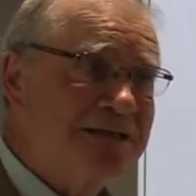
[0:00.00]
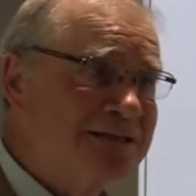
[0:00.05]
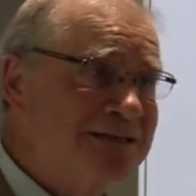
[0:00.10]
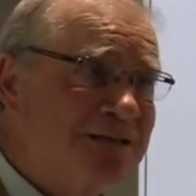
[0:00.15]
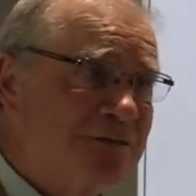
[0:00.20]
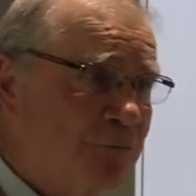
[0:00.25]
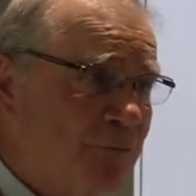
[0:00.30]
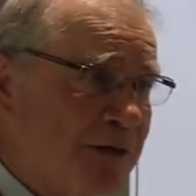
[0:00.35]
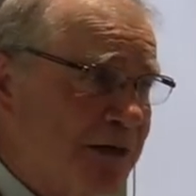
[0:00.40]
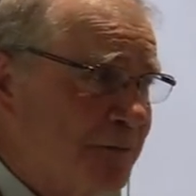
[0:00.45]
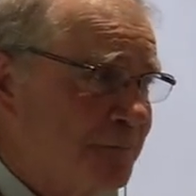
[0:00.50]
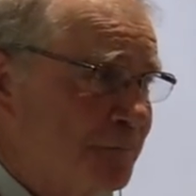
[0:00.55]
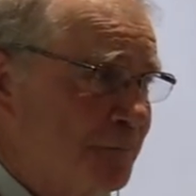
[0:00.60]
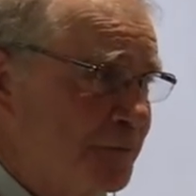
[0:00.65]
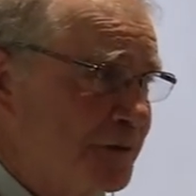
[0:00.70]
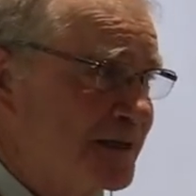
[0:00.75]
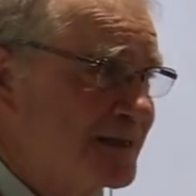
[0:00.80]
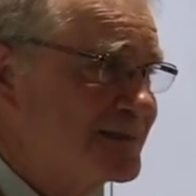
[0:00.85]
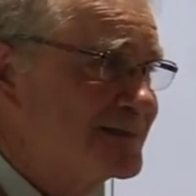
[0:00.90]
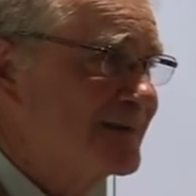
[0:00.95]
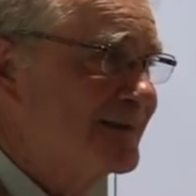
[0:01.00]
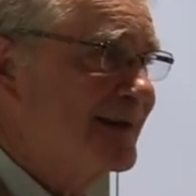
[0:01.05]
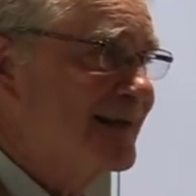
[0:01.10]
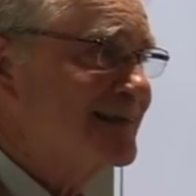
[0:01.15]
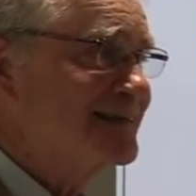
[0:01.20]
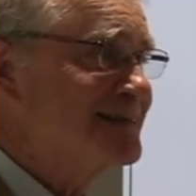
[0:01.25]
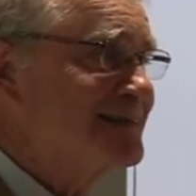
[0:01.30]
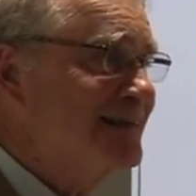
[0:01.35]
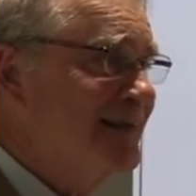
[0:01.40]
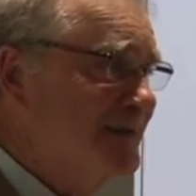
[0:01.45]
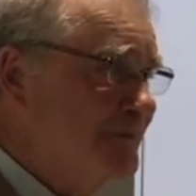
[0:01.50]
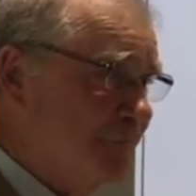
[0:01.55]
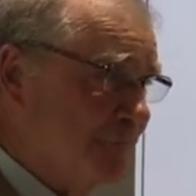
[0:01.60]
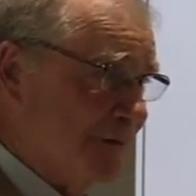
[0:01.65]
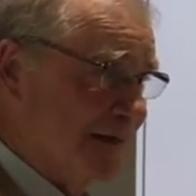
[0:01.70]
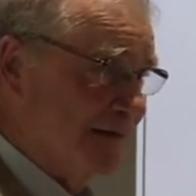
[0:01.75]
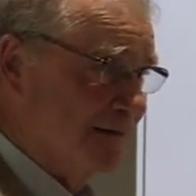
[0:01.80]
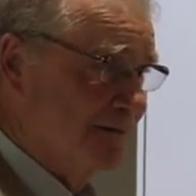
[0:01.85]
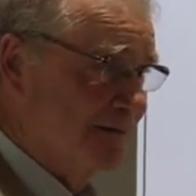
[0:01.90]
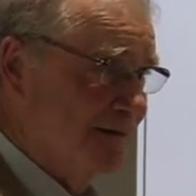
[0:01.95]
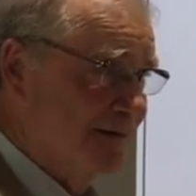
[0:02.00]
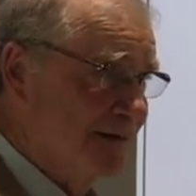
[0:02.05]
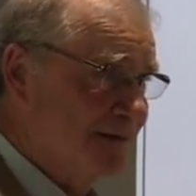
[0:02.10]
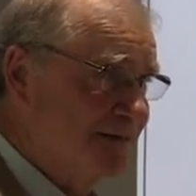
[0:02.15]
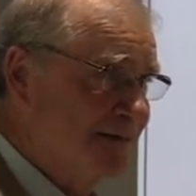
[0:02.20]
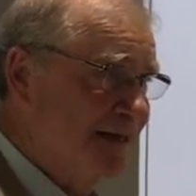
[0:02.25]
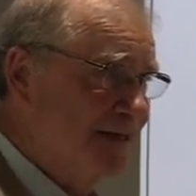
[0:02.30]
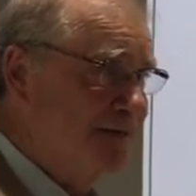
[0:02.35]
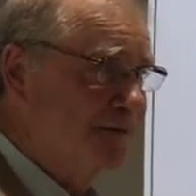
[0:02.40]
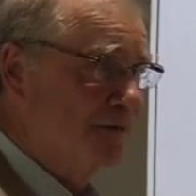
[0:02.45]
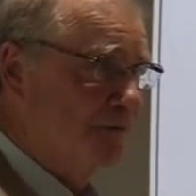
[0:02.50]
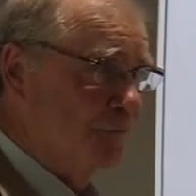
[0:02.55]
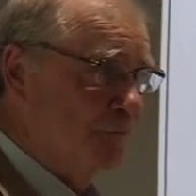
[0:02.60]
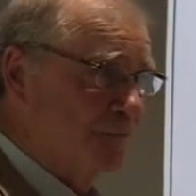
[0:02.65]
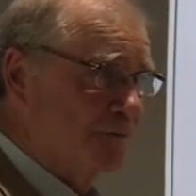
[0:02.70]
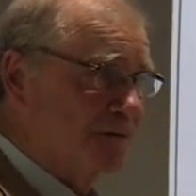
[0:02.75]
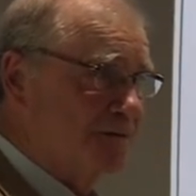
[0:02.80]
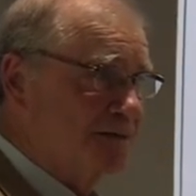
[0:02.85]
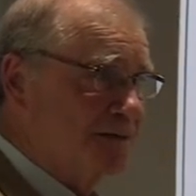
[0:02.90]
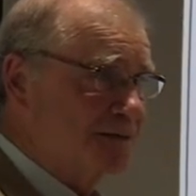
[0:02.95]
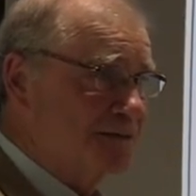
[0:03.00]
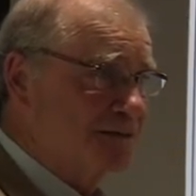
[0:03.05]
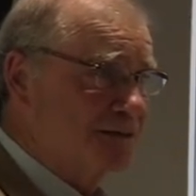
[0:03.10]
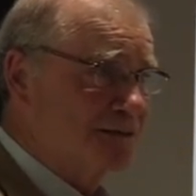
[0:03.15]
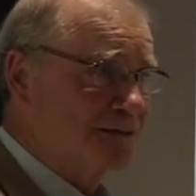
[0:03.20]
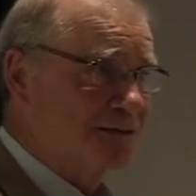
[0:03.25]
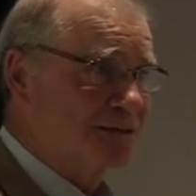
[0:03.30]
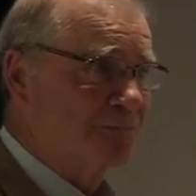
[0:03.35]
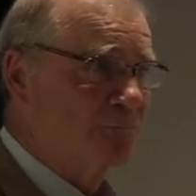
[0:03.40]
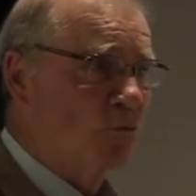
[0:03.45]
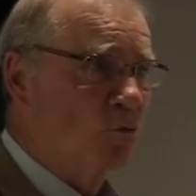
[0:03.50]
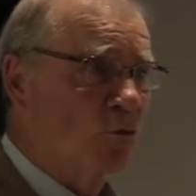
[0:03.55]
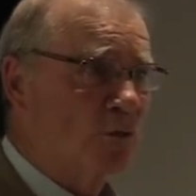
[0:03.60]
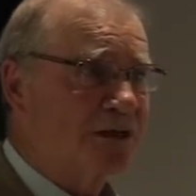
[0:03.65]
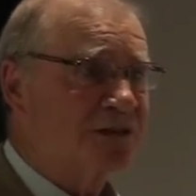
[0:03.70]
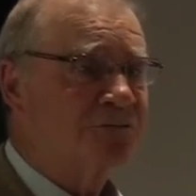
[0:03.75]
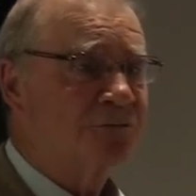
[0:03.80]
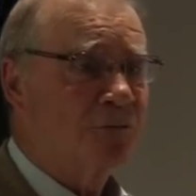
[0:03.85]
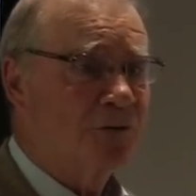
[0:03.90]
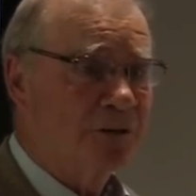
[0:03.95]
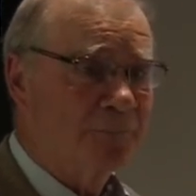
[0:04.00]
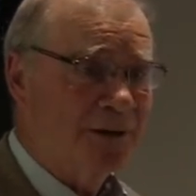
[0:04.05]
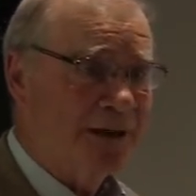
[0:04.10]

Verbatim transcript: isn't 2030, it's the next century because they know that this is what it's all